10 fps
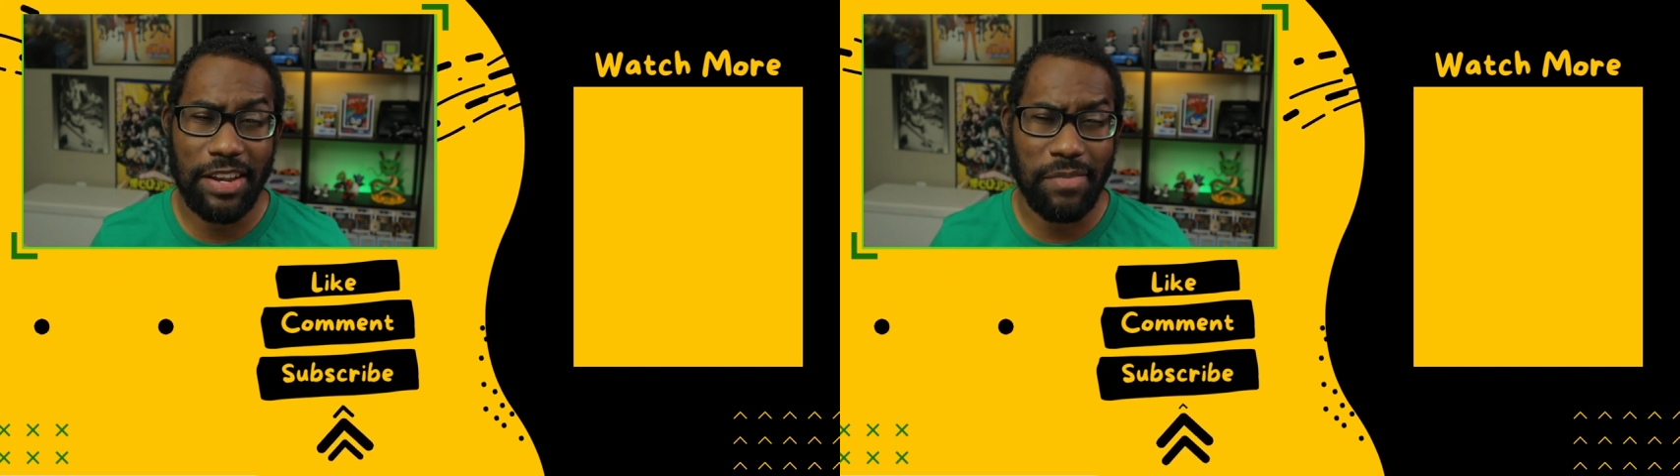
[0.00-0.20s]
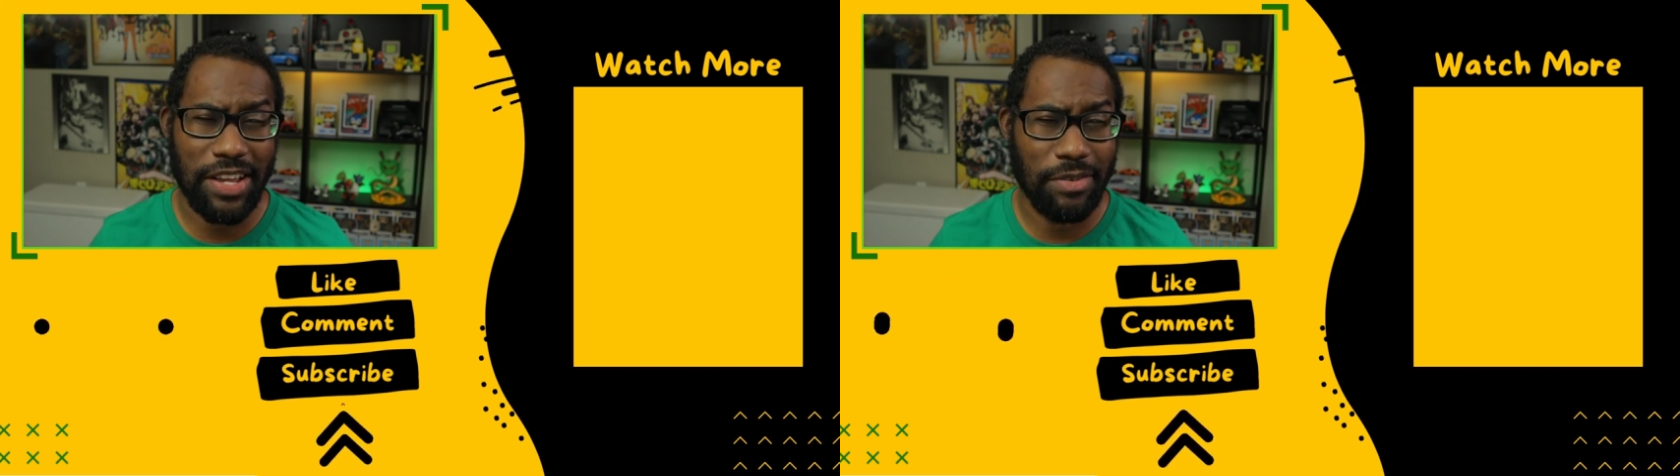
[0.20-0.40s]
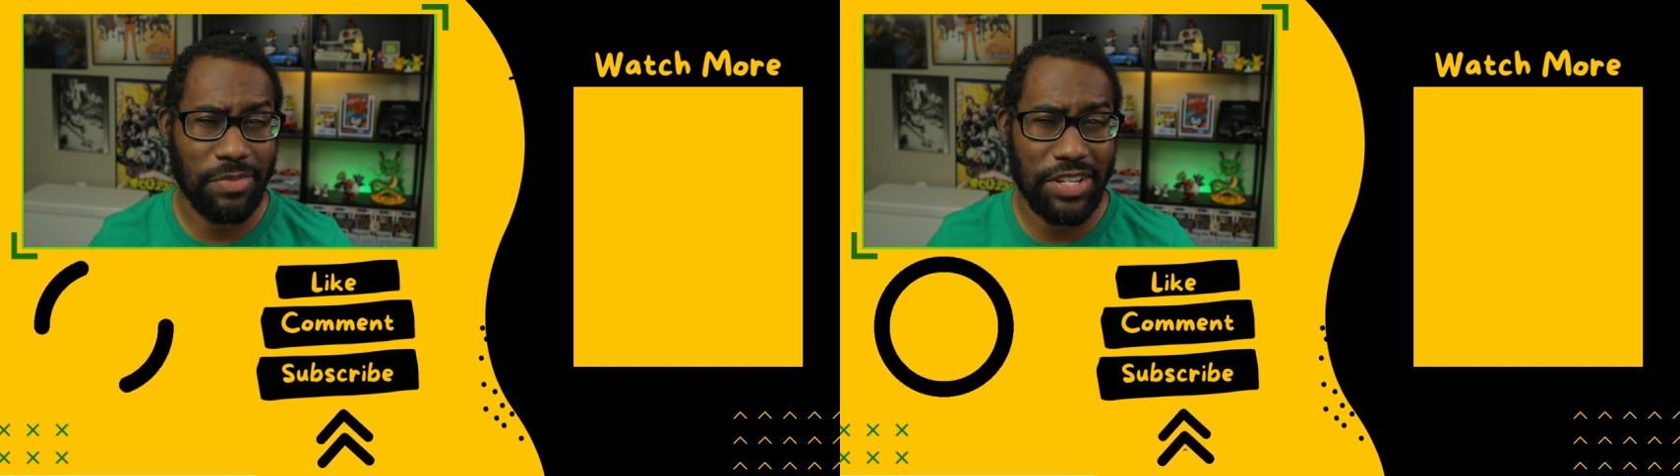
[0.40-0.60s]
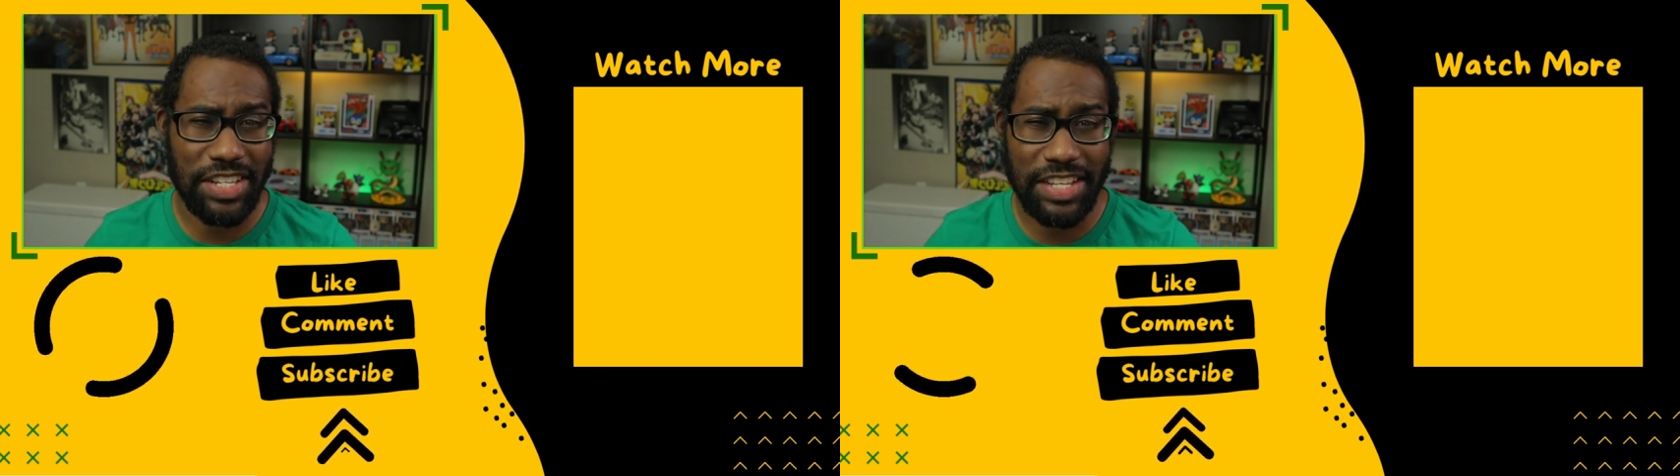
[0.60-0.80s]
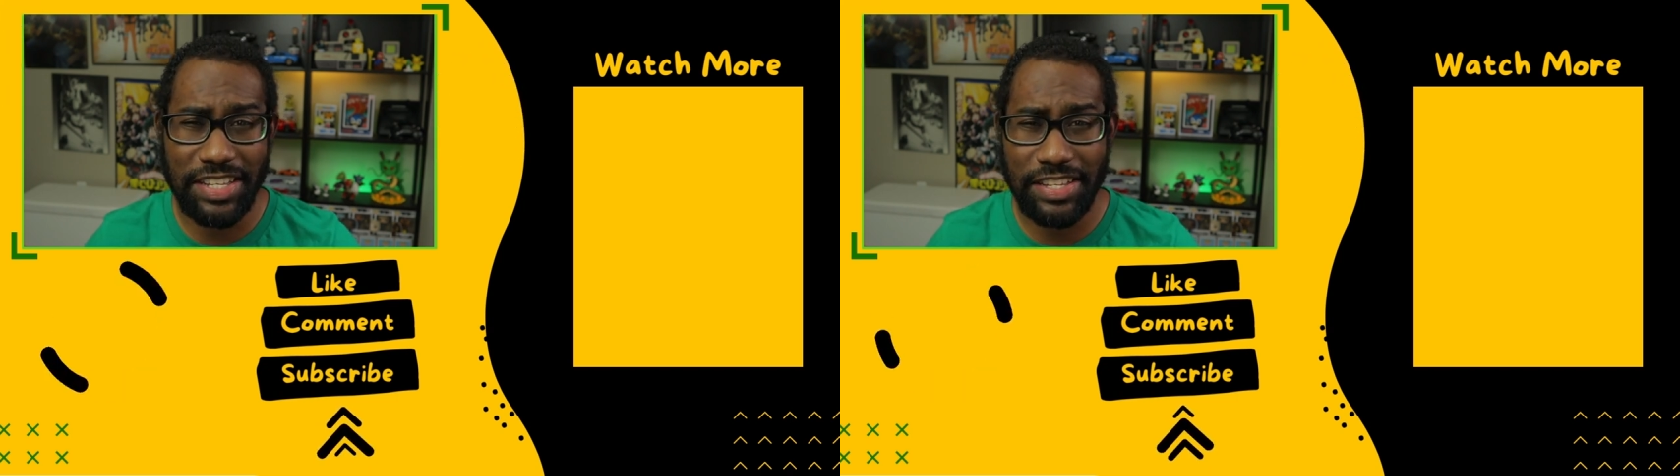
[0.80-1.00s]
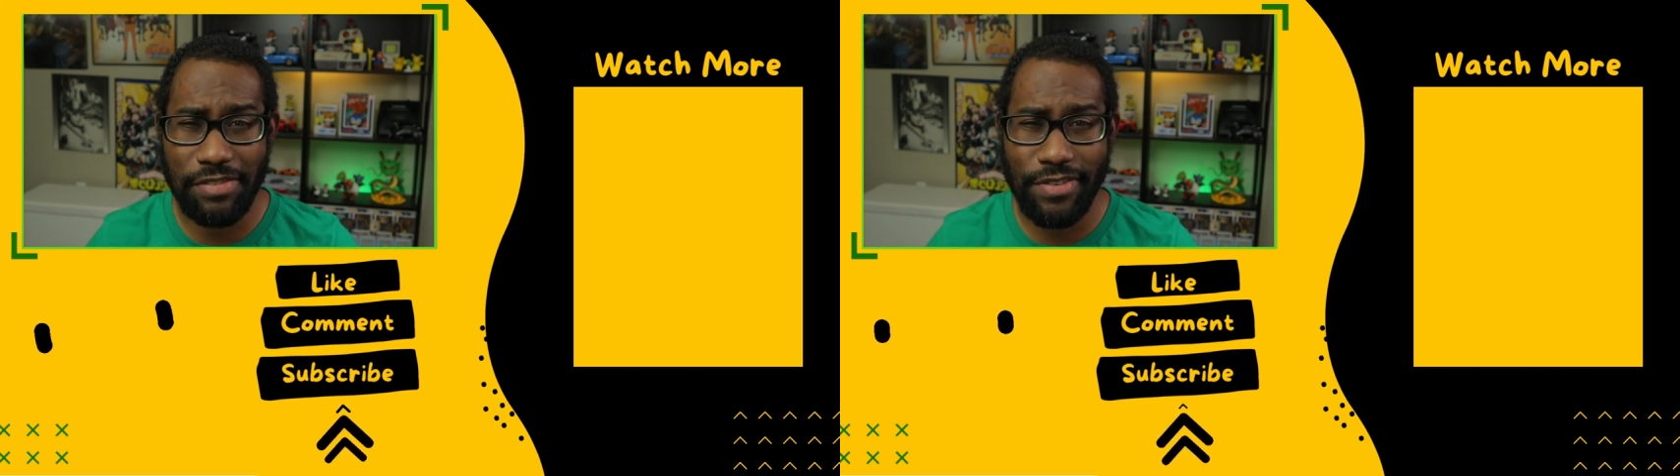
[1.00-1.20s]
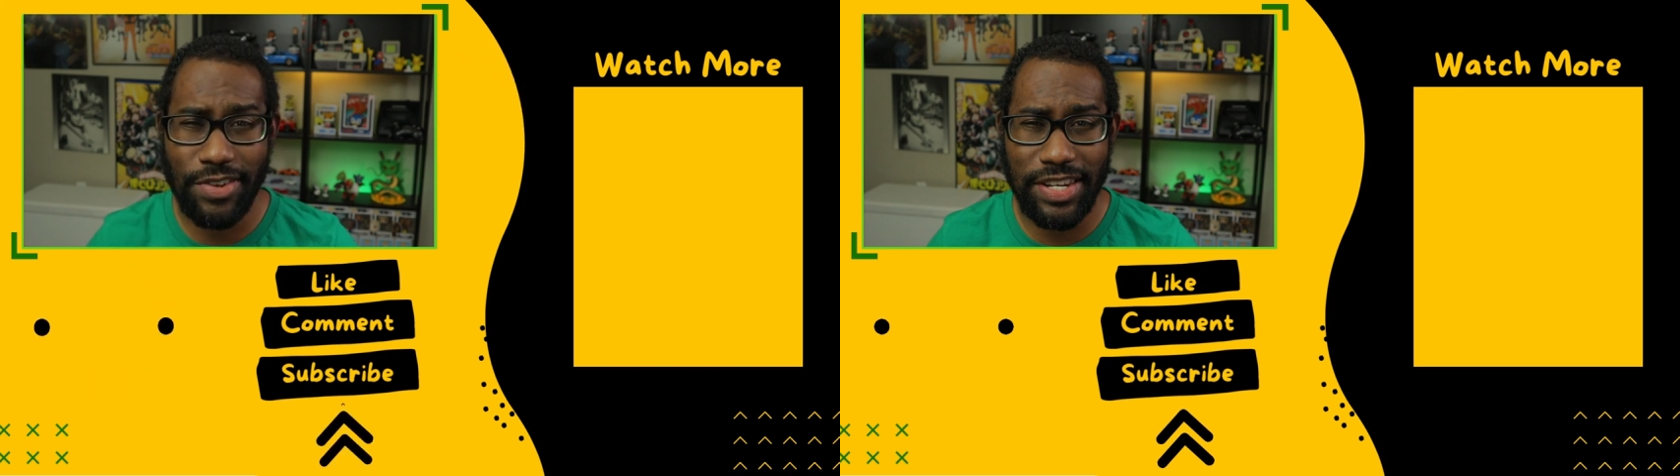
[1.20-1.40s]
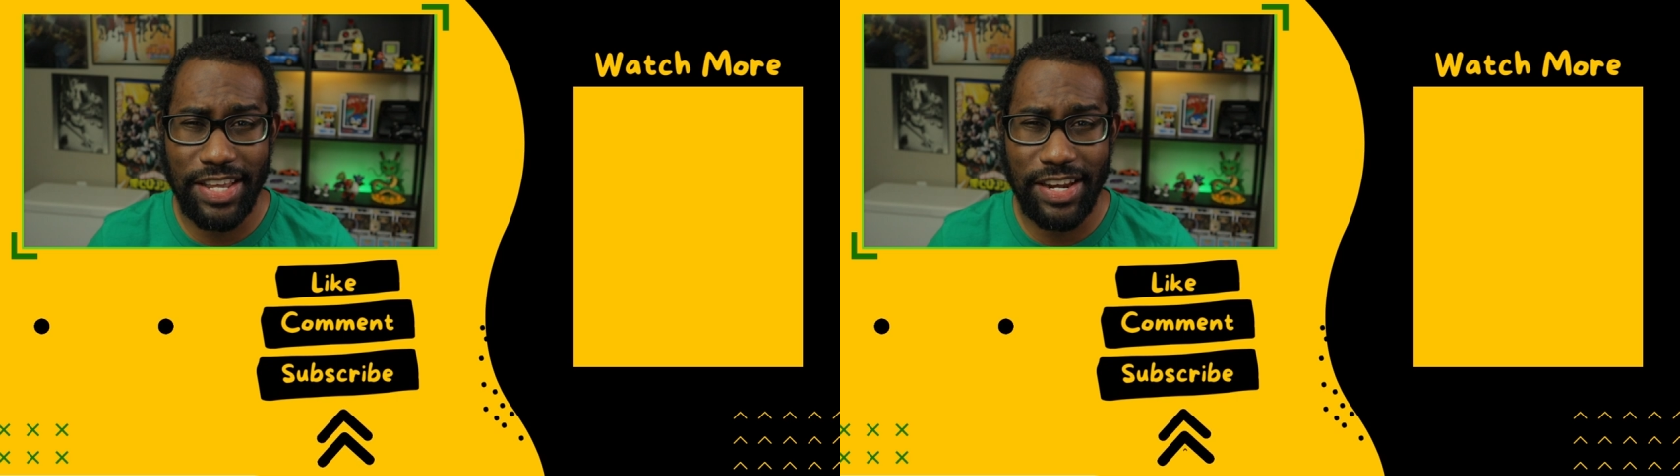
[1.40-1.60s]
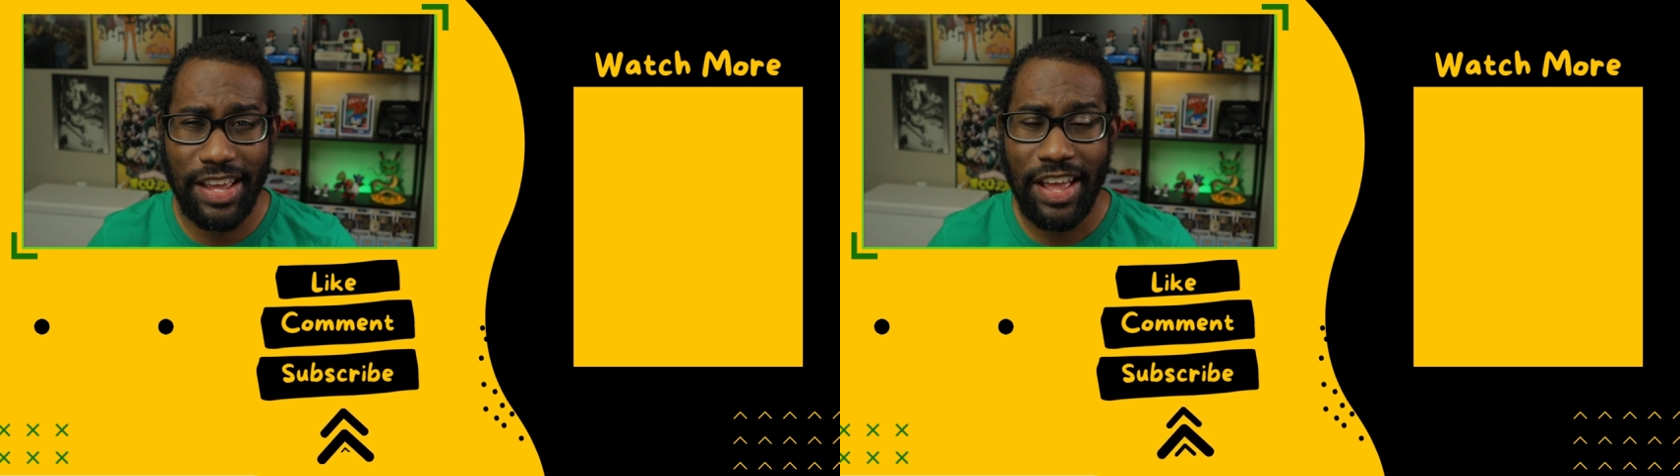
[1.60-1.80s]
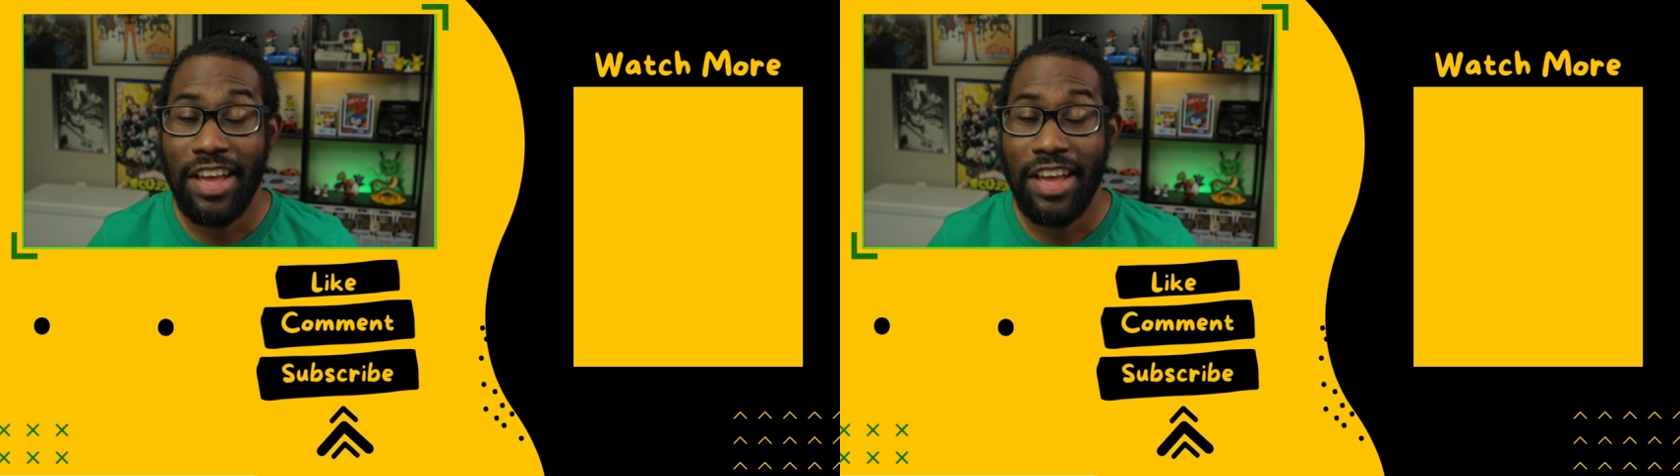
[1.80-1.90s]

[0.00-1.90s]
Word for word: I'd mega appreciate it if you did.